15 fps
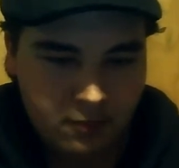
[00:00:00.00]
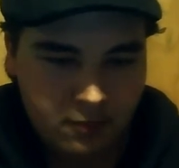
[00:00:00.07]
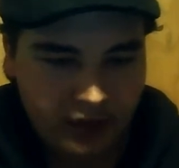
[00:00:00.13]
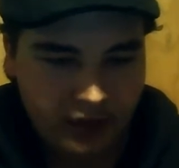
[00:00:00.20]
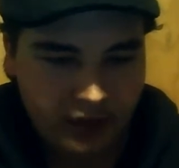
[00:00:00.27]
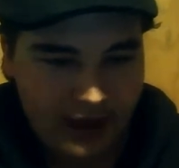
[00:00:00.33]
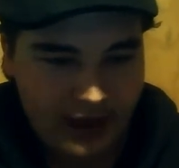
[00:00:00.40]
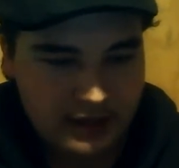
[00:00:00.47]

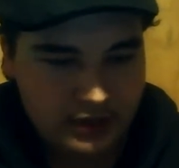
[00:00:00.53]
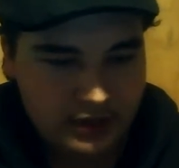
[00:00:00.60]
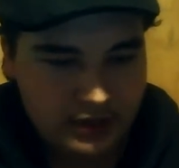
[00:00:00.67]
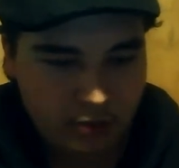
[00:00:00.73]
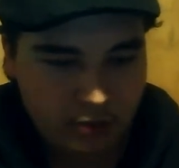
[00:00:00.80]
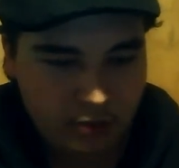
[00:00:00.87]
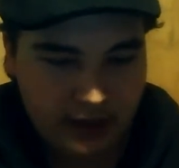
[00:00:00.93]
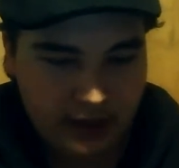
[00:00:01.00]
The last
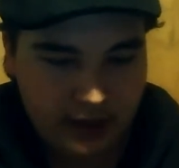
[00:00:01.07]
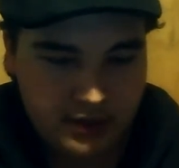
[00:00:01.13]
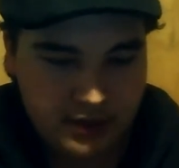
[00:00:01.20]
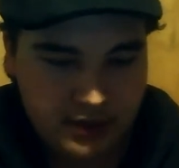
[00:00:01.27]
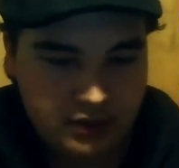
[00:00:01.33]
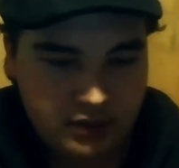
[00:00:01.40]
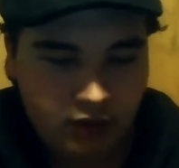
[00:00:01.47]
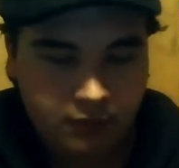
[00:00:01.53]
2
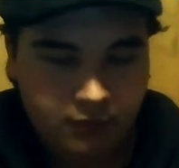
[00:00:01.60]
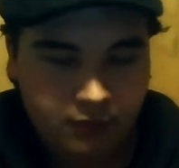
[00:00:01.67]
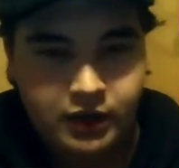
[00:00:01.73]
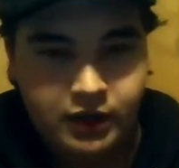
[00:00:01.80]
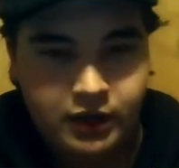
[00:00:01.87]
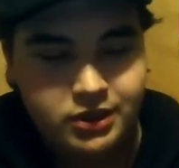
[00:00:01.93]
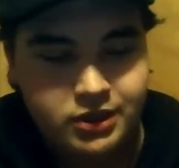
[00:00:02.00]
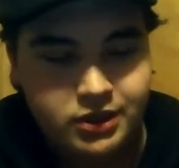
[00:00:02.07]
pages are
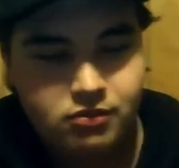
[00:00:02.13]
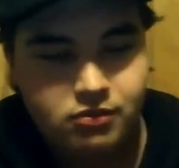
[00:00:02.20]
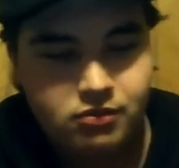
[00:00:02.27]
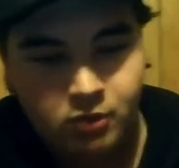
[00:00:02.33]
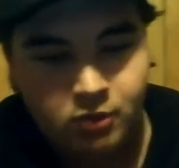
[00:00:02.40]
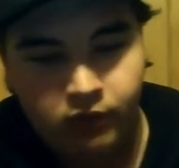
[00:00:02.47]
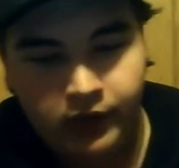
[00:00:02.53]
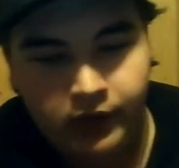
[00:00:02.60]
pictures from the
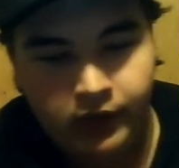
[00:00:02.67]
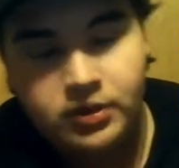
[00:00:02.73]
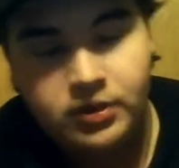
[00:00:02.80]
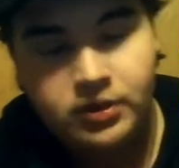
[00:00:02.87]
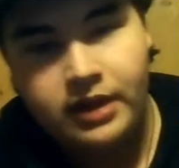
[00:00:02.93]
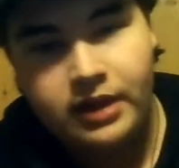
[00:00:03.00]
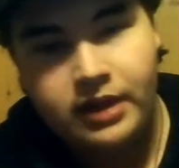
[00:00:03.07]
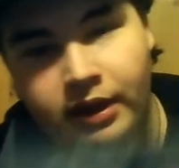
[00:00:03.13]
movie, which
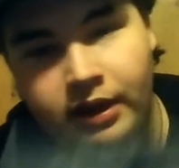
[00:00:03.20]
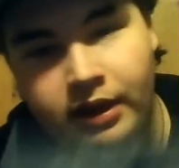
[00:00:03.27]
I think